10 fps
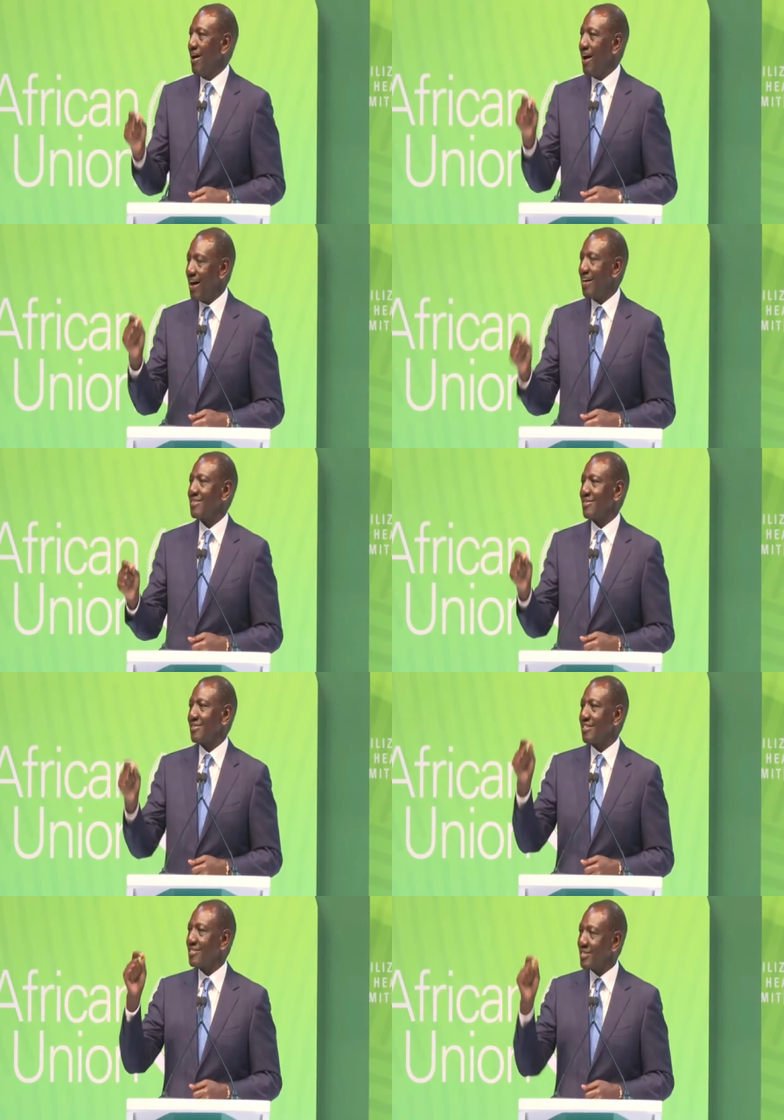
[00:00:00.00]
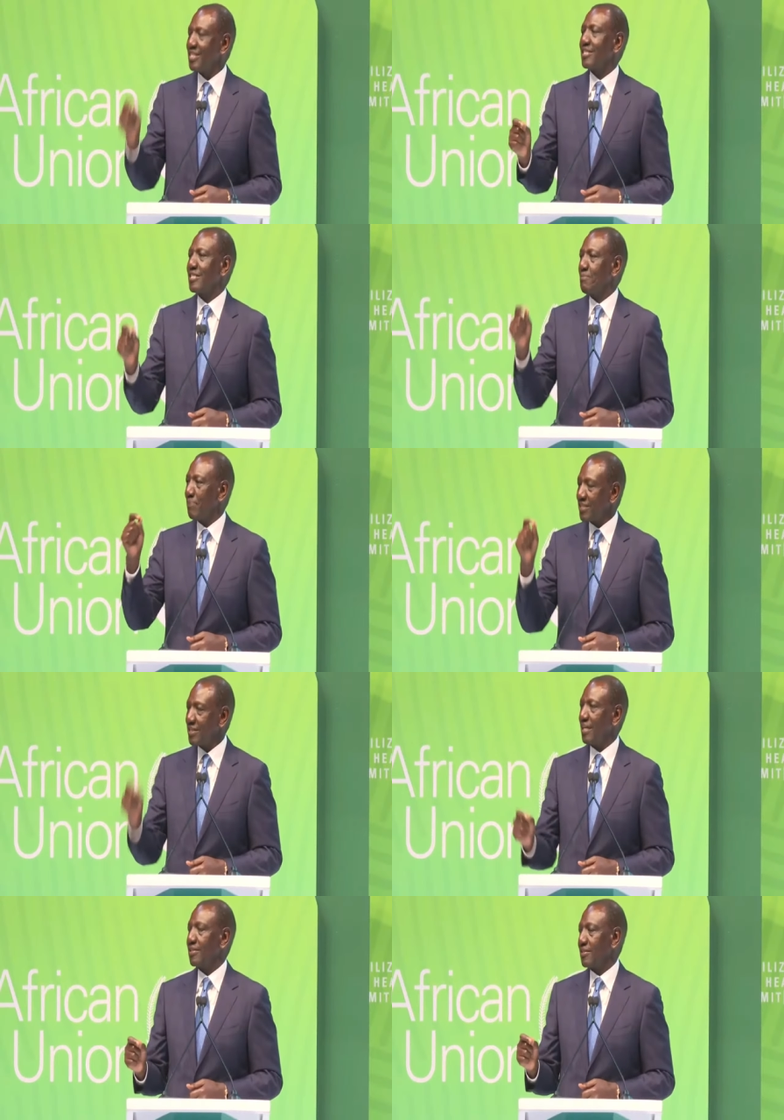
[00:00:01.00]
has
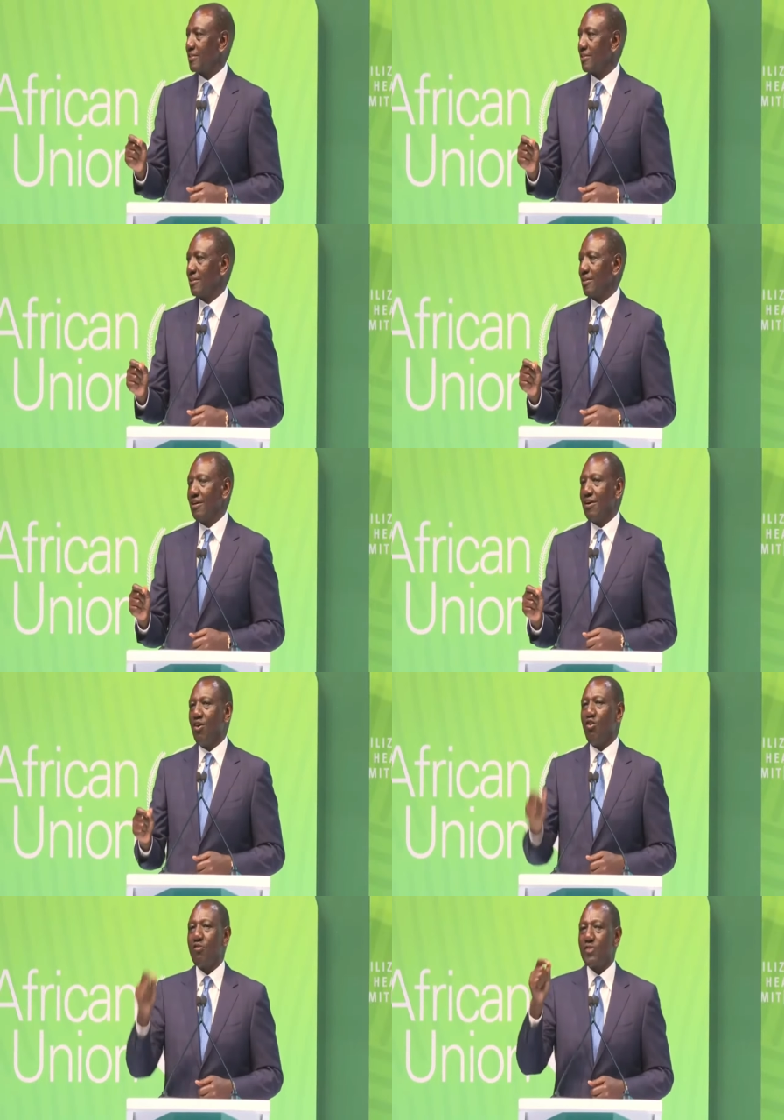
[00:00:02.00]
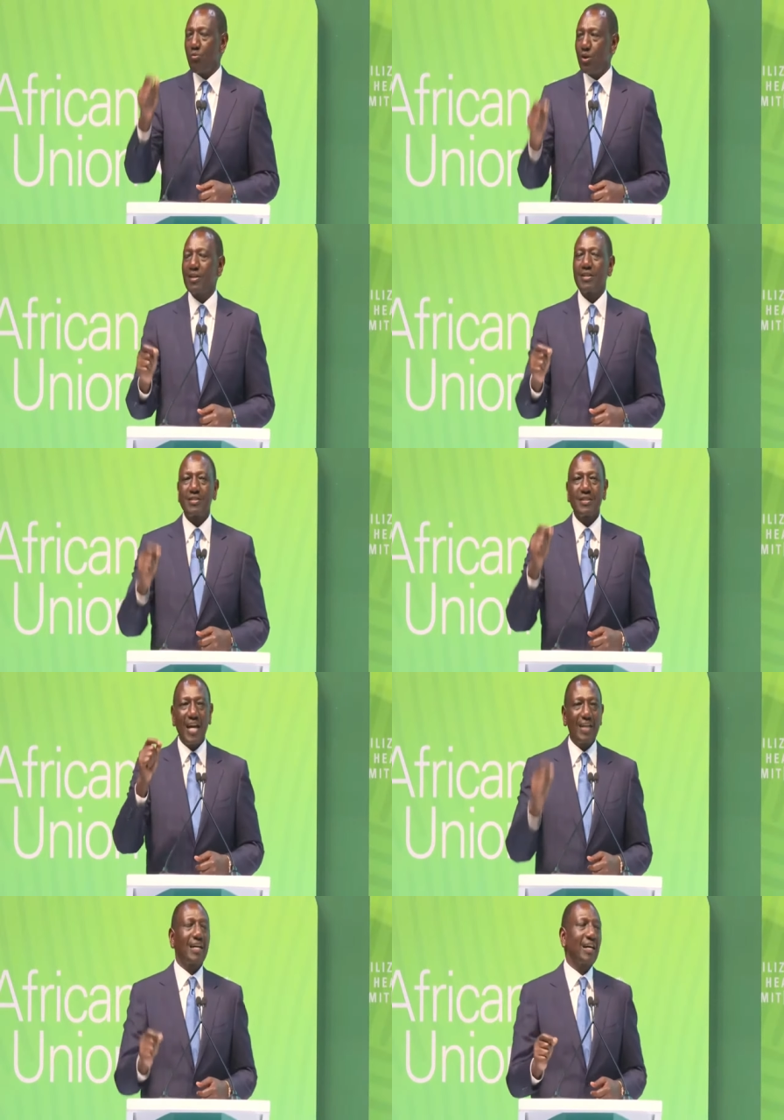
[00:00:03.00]
60% of the world's
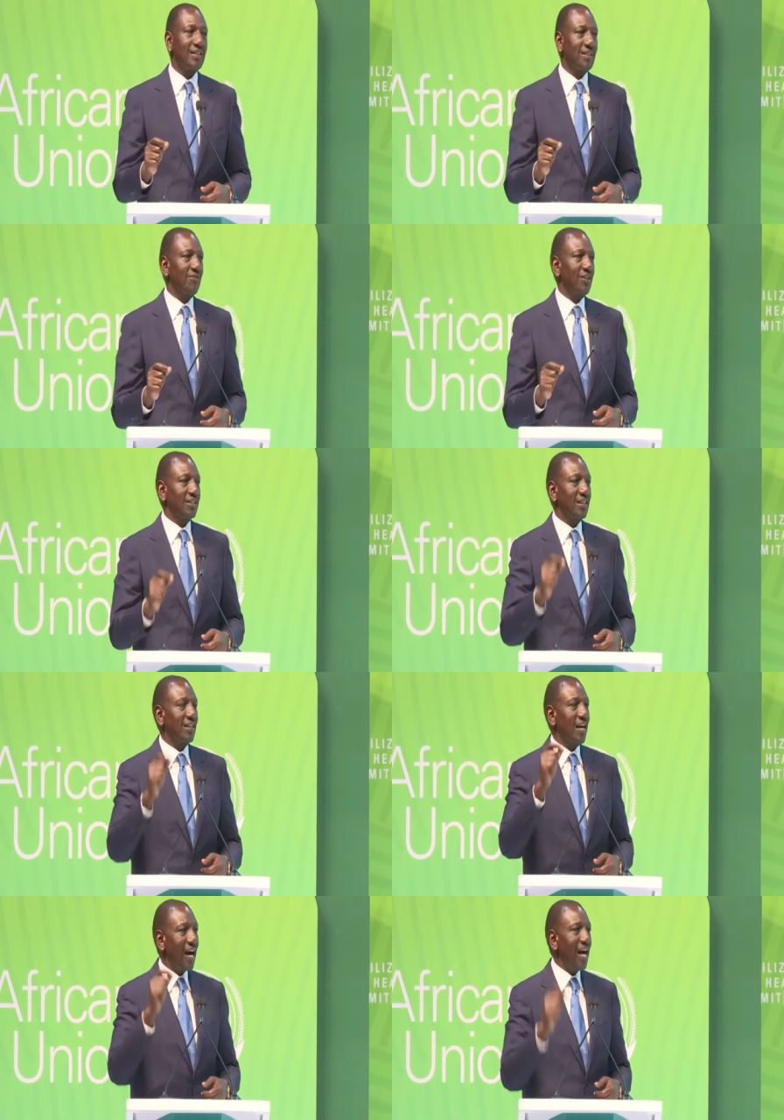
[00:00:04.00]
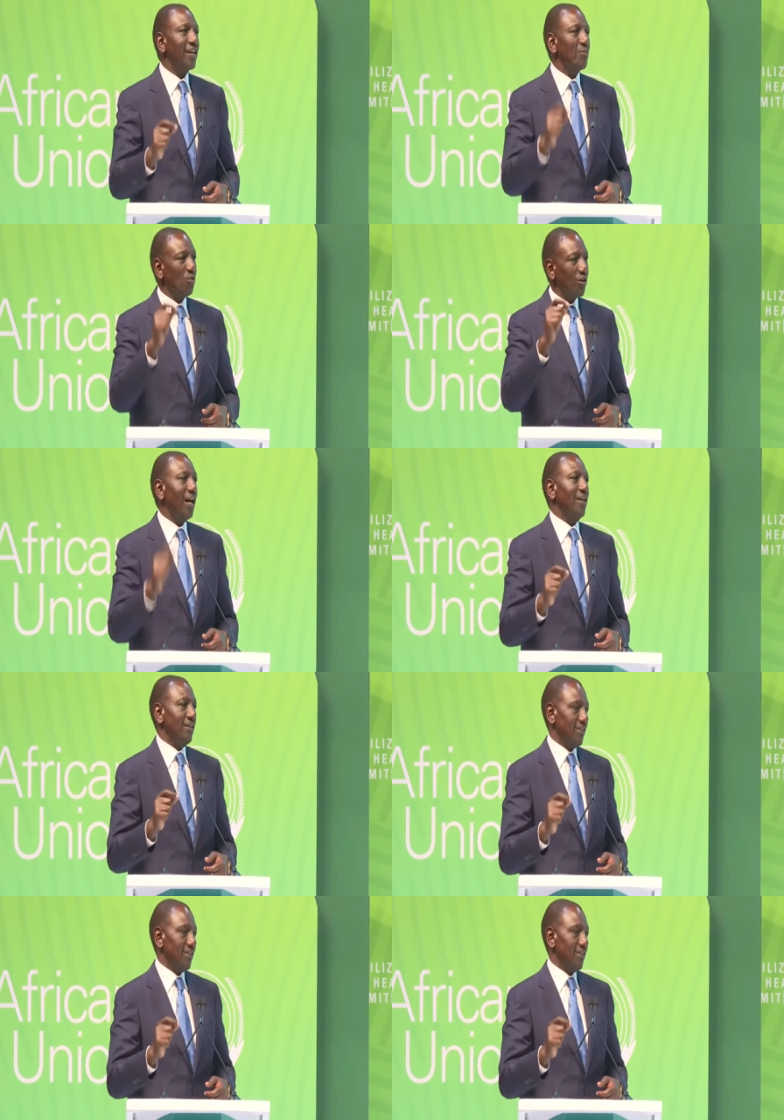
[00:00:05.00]
uncultivated arable land.